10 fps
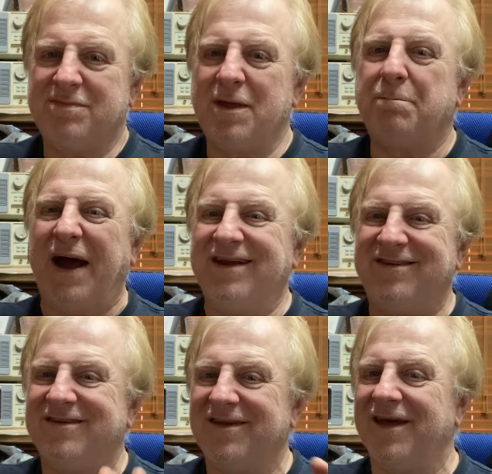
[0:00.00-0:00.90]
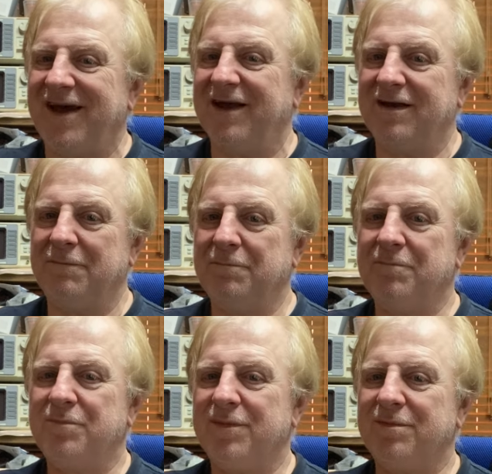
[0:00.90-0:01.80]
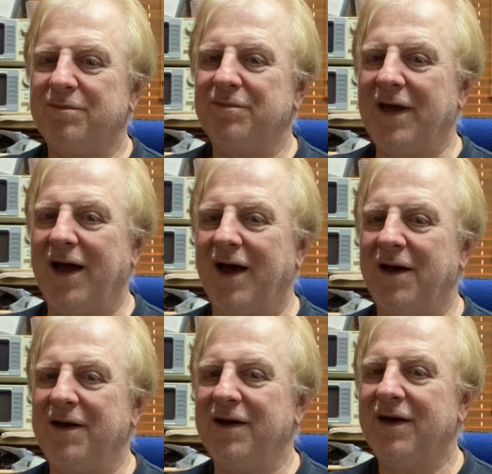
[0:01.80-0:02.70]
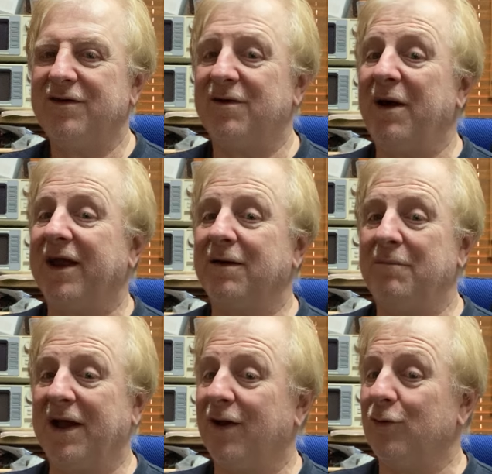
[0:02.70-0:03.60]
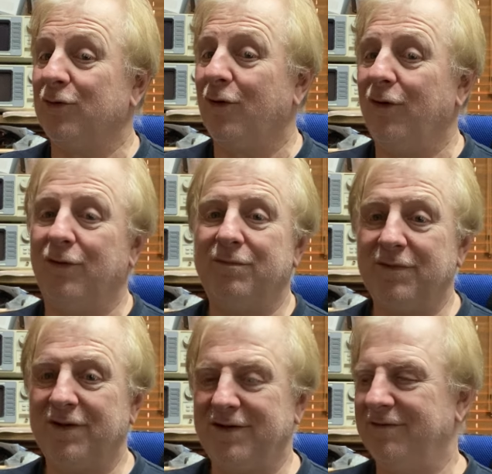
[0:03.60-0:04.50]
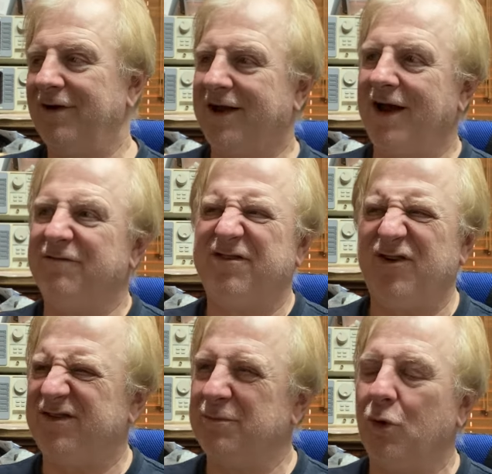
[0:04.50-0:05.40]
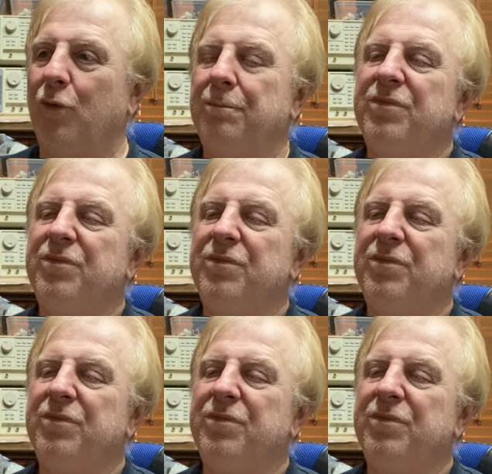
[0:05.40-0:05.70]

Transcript: the basics are there to make a good coil. Okay, it's very simple.